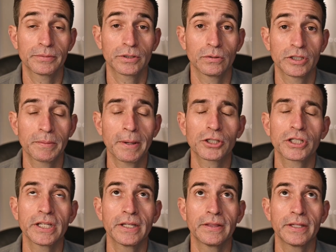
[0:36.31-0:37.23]
So
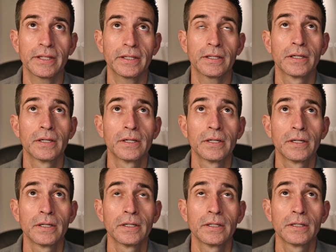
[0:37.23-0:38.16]
especially in the
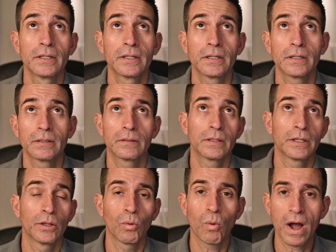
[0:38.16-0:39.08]

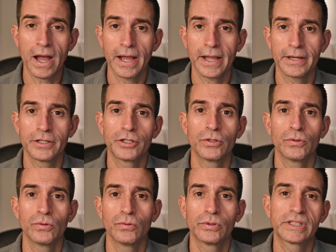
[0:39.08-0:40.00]
wide
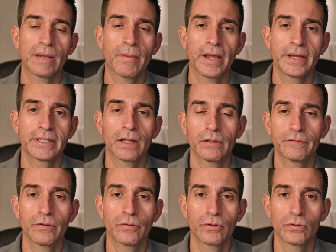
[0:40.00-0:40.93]
to
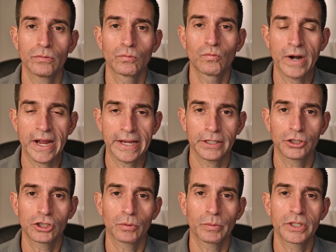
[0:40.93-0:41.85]
semi-telephoto
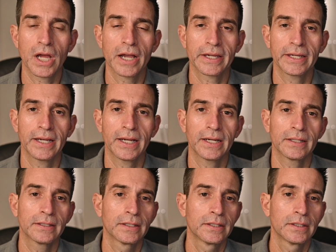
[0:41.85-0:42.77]
range. So we're
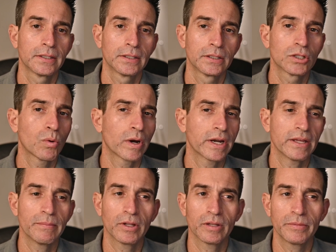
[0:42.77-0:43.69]
talking 20
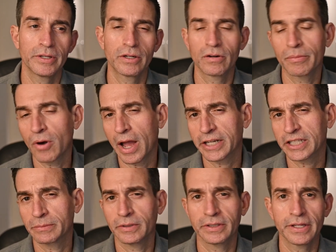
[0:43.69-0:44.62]
millimeter
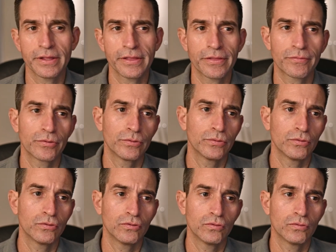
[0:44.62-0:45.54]
approximately
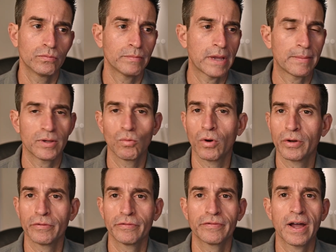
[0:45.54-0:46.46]
through maybe
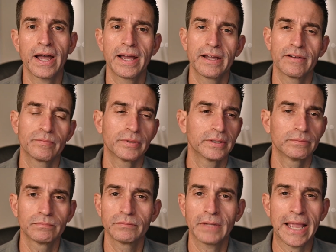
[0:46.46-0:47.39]
105, but
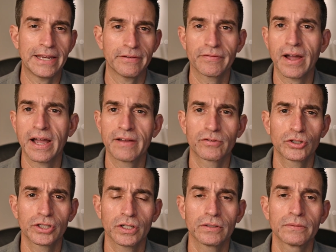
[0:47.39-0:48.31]
85 or
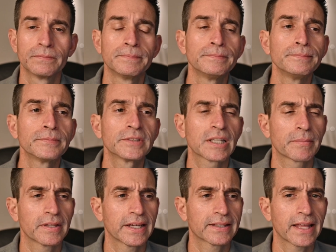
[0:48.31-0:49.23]
so,
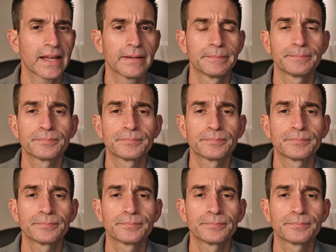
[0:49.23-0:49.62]
something like that.